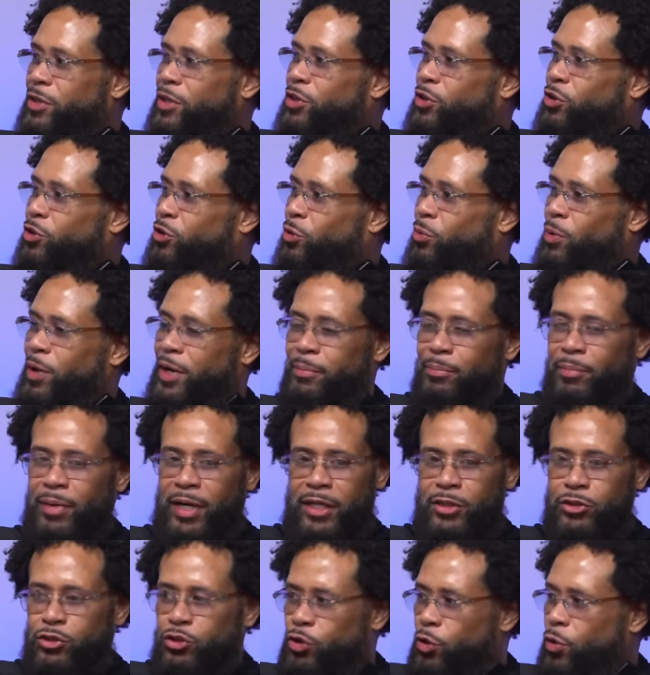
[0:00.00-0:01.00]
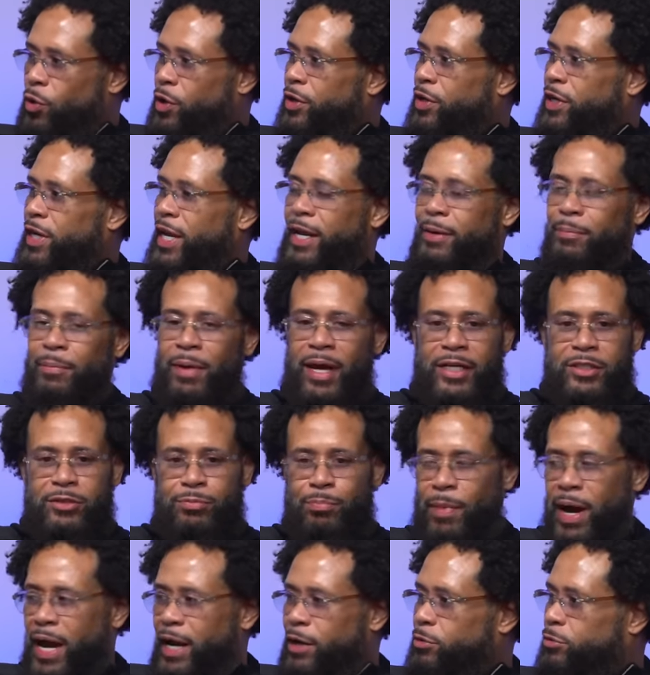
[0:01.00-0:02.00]
you know what I mean, Jordan or that next
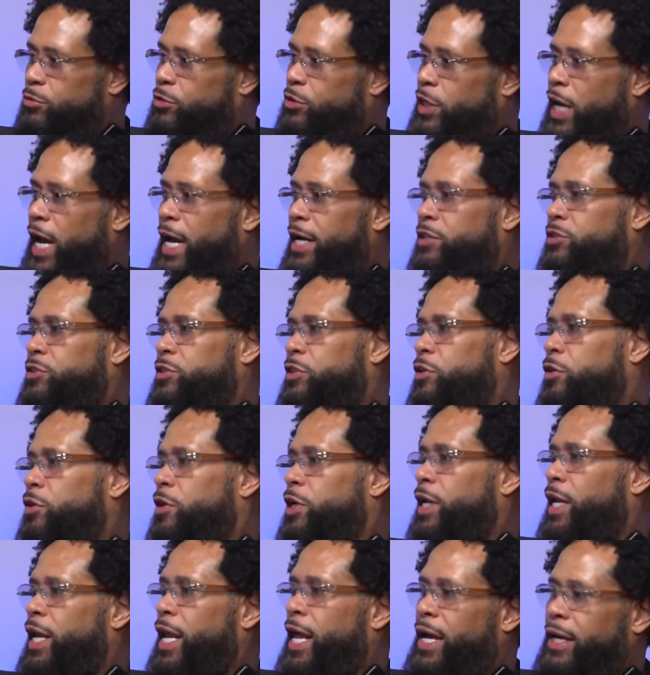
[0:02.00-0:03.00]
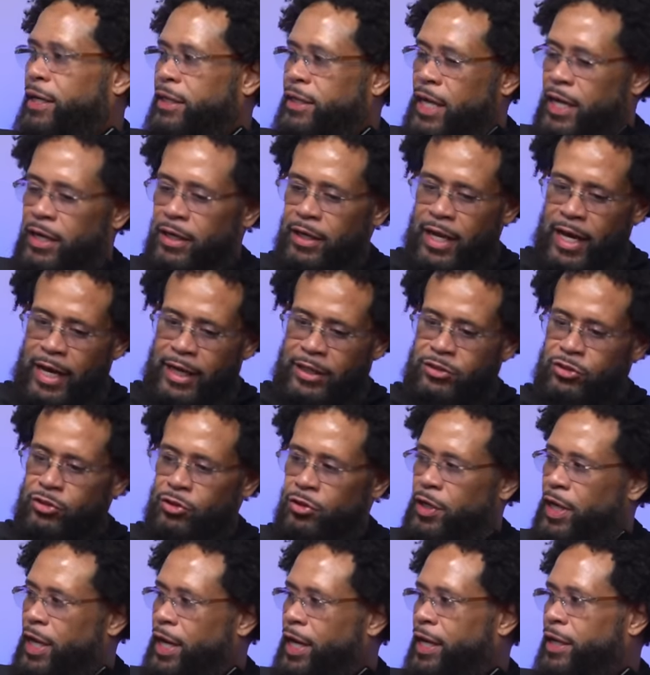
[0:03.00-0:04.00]
Michael Jackson or the ne- that next. You
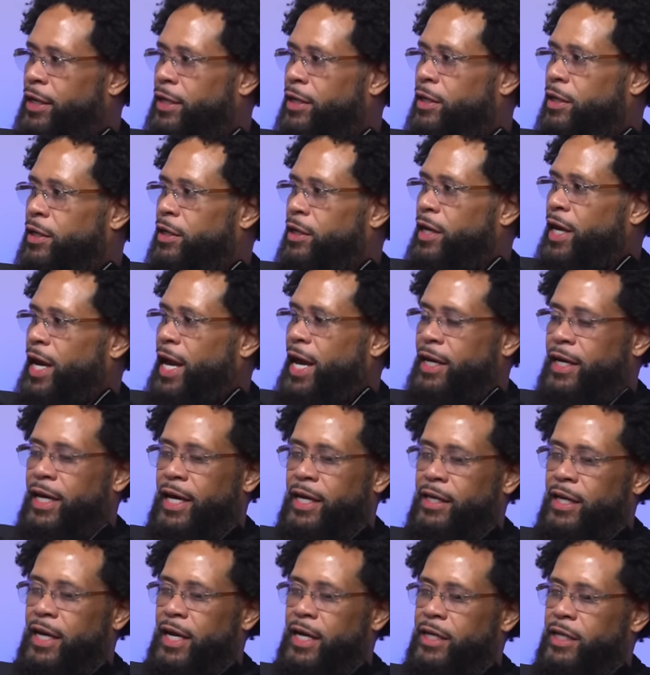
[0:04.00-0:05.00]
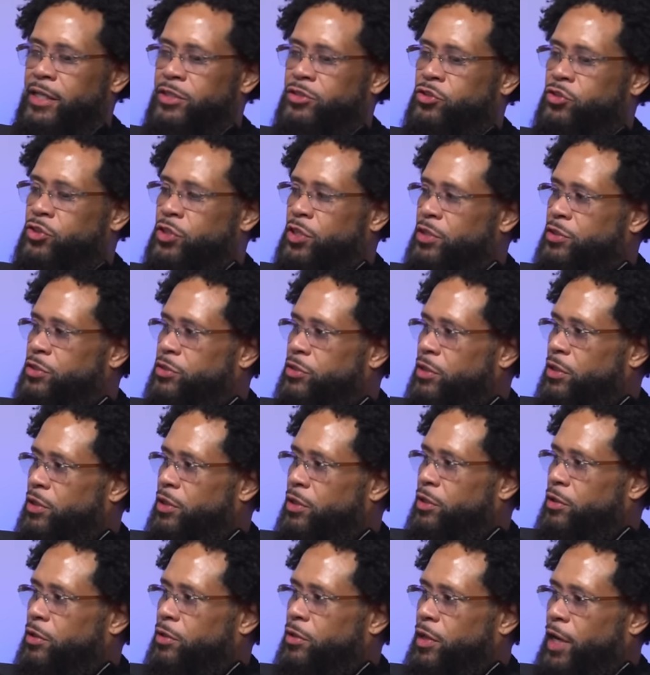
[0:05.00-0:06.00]
dig? Yeah. And and and it's just
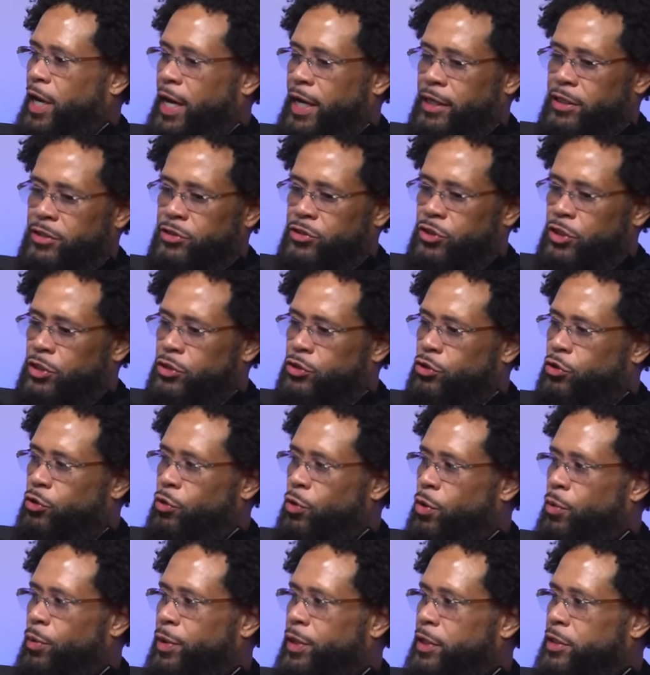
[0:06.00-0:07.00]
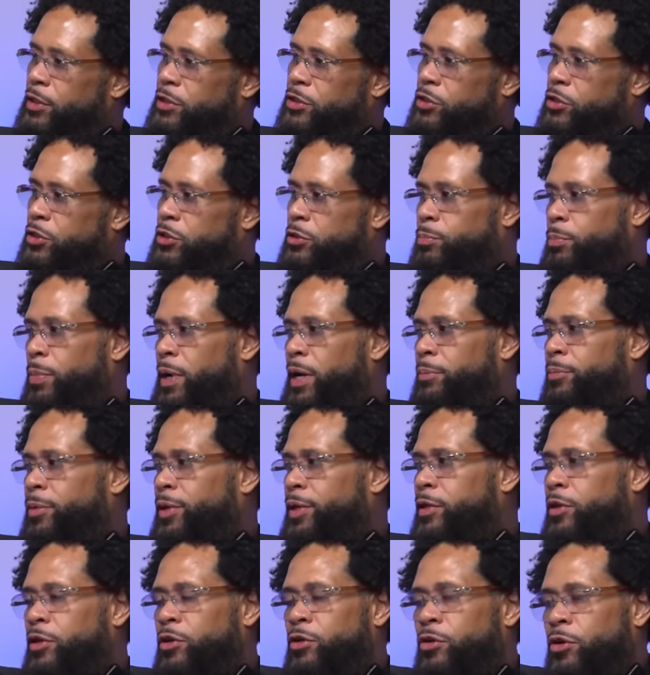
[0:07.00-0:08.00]
and it's just growing and it's just
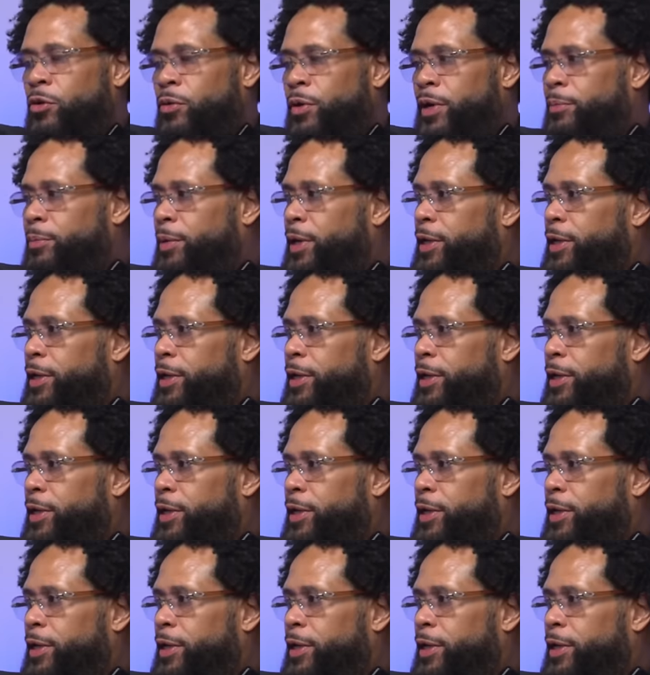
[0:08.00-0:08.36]
bubbling. You know you, what I mean?